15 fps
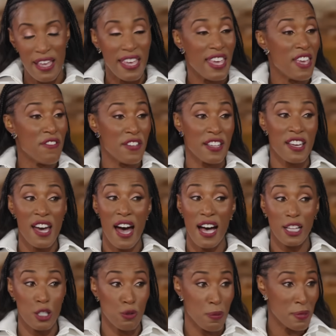Even
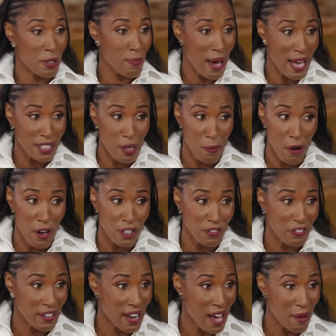college women's basketball is
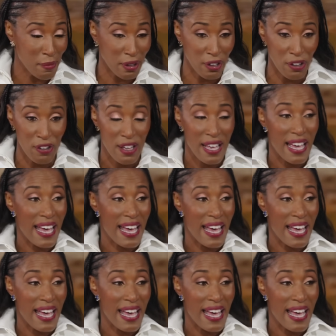phenomenal.